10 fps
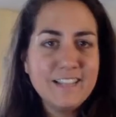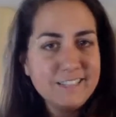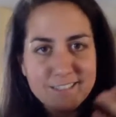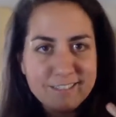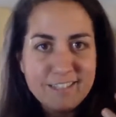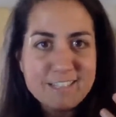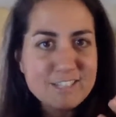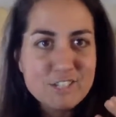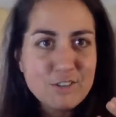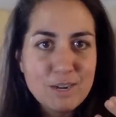like a
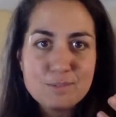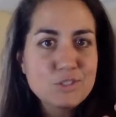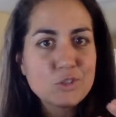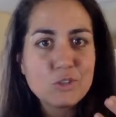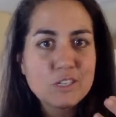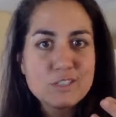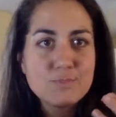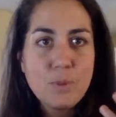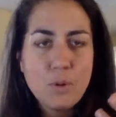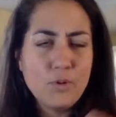Instagram stories
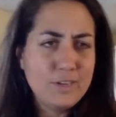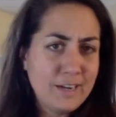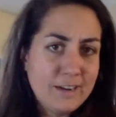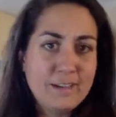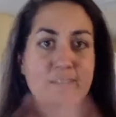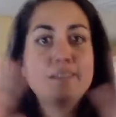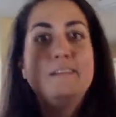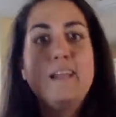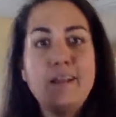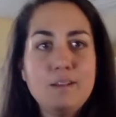poll, and like
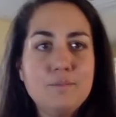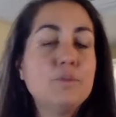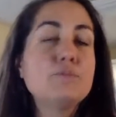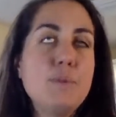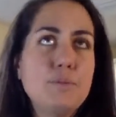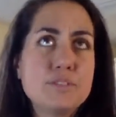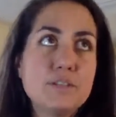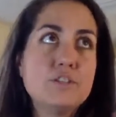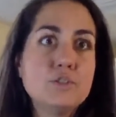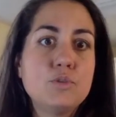most people
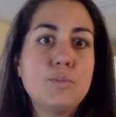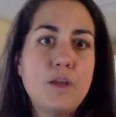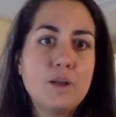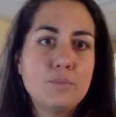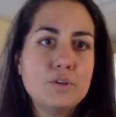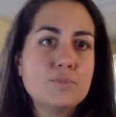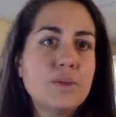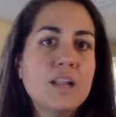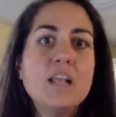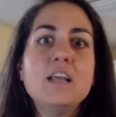said to do a blog post,
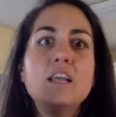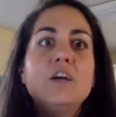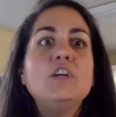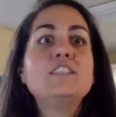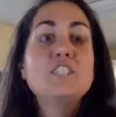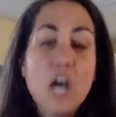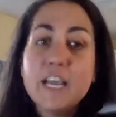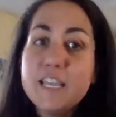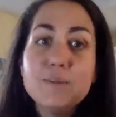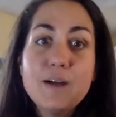but
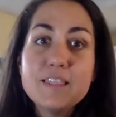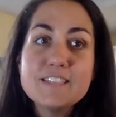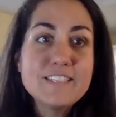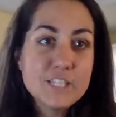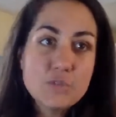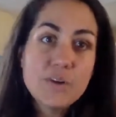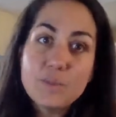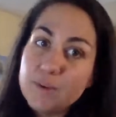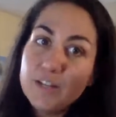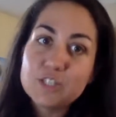talking about this takes 20
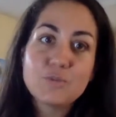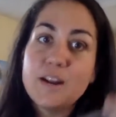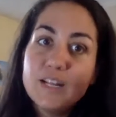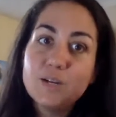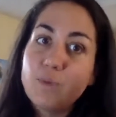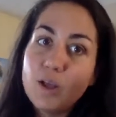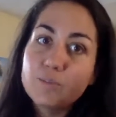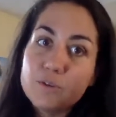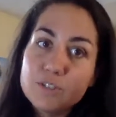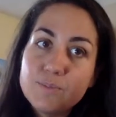minutes. Writing a blog
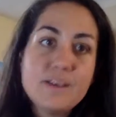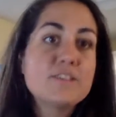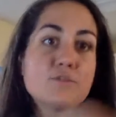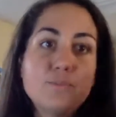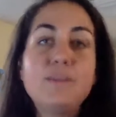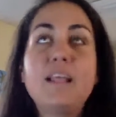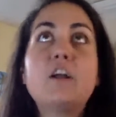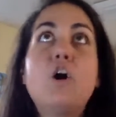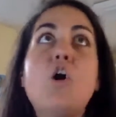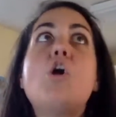post about this would be like
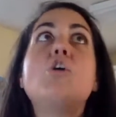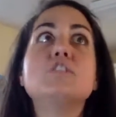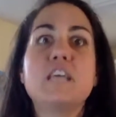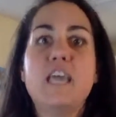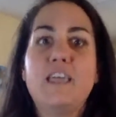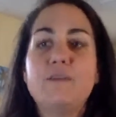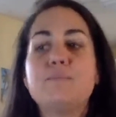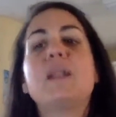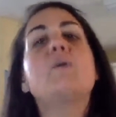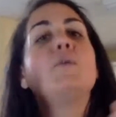all day,
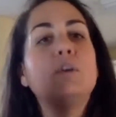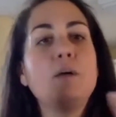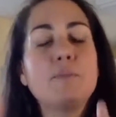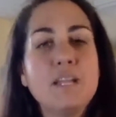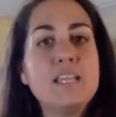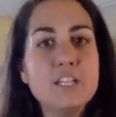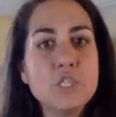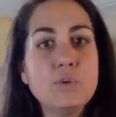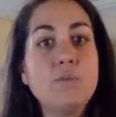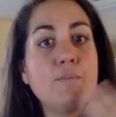but I will. I'm going to get
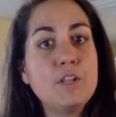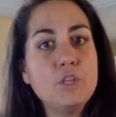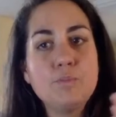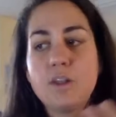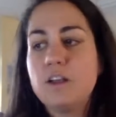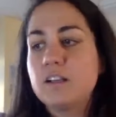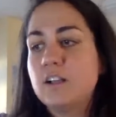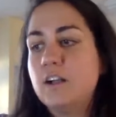to it when my new blog,